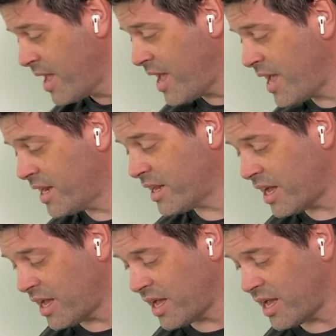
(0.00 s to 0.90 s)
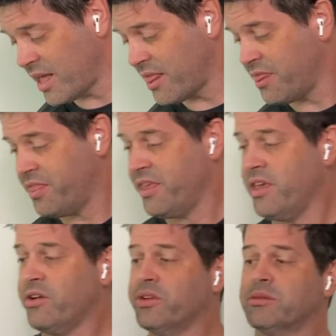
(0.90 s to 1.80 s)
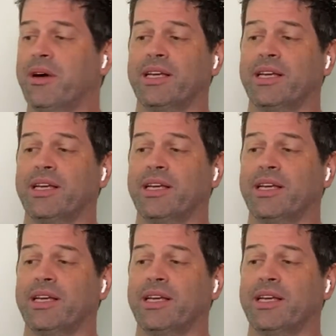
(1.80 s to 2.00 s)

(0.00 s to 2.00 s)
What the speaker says: and here is my